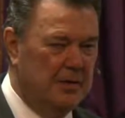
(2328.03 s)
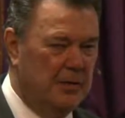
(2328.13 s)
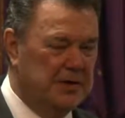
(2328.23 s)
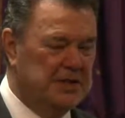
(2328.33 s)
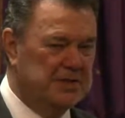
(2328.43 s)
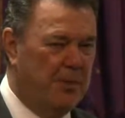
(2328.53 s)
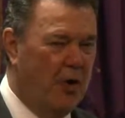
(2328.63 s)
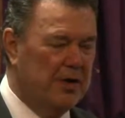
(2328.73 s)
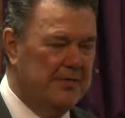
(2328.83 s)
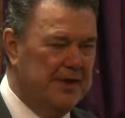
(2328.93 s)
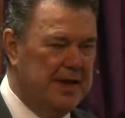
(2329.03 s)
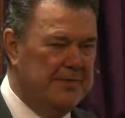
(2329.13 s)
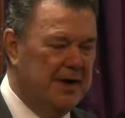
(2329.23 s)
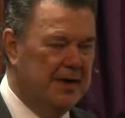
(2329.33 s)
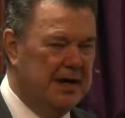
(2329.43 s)
which is born of thee,
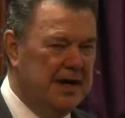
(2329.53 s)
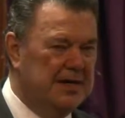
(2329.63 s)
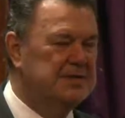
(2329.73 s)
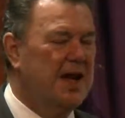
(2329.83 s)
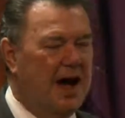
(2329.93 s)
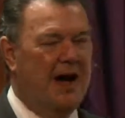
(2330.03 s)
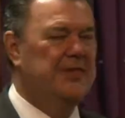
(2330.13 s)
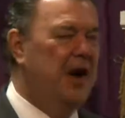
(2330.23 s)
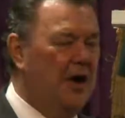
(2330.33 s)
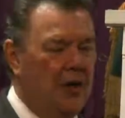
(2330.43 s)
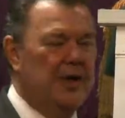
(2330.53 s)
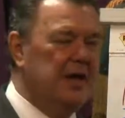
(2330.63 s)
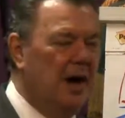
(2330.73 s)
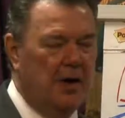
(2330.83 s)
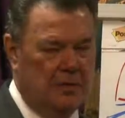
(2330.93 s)
Mary, is of the Holy
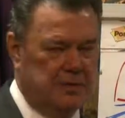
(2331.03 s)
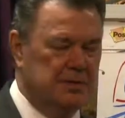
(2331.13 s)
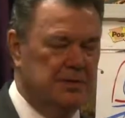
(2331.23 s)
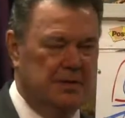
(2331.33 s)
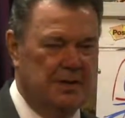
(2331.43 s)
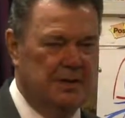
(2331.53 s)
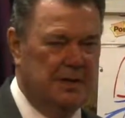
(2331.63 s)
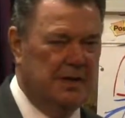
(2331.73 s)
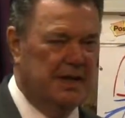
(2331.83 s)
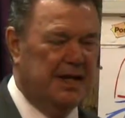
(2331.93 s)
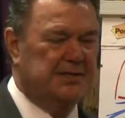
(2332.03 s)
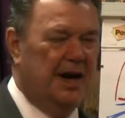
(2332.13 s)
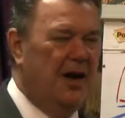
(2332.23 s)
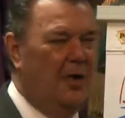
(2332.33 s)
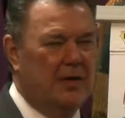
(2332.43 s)
Ghost. It's
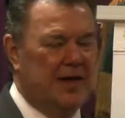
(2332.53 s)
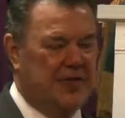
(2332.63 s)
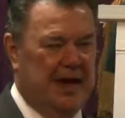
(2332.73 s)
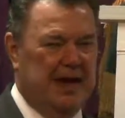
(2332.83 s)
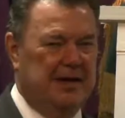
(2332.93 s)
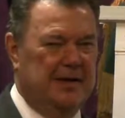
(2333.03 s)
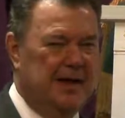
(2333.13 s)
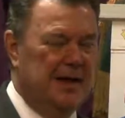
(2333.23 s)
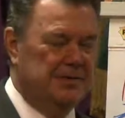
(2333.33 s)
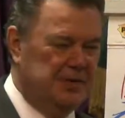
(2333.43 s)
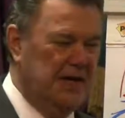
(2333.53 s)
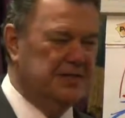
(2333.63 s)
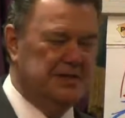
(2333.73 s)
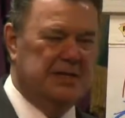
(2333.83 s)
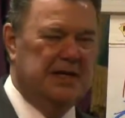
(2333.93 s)
a holy thing.
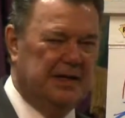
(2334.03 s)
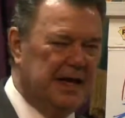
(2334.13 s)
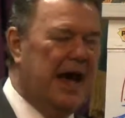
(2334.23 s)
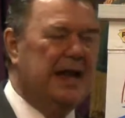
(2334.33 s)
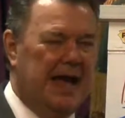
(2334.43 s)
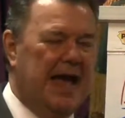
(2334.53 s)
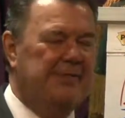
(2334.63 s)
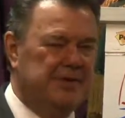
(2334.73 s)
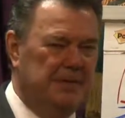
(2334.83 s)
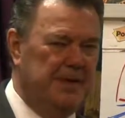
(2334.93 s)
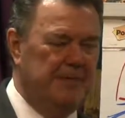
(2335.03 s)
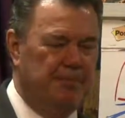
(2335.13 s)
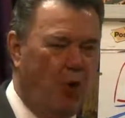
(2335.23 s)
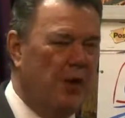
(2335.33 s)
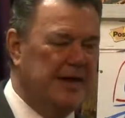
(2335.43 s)
Jesus did not have to be
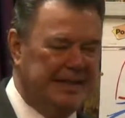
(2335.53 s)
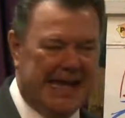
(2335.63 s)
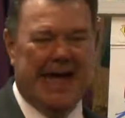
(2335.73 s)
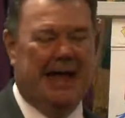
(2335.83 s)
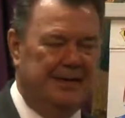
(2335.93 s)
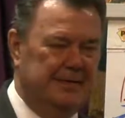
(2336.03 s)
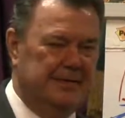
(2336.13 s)
born again.